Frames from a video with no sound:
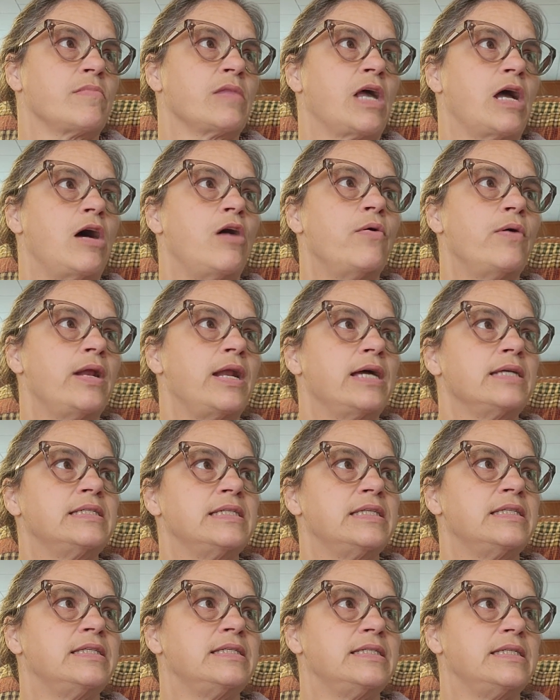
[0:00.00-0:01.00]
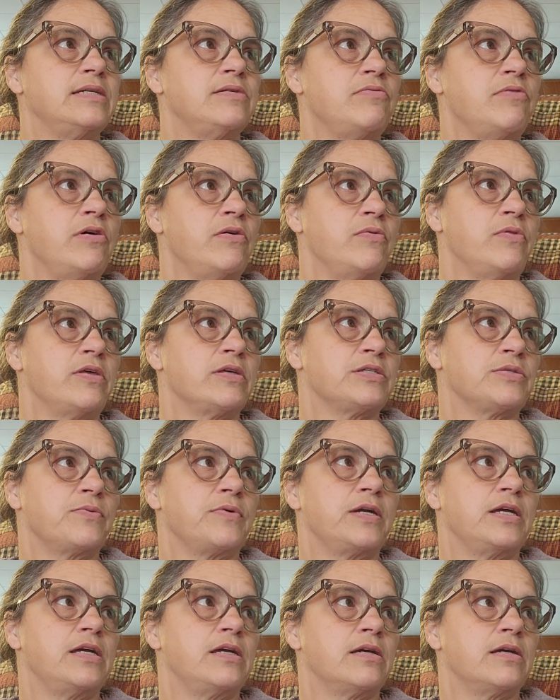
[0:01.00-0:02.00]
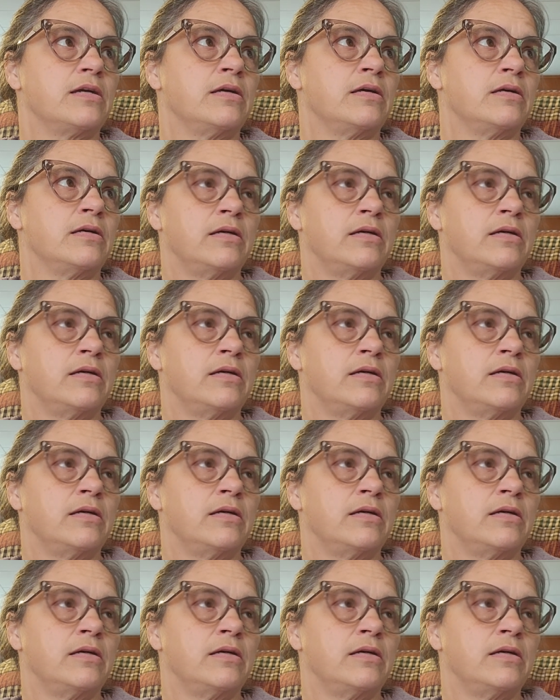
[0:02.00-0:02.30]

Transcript: Oh, and I did 0 this week.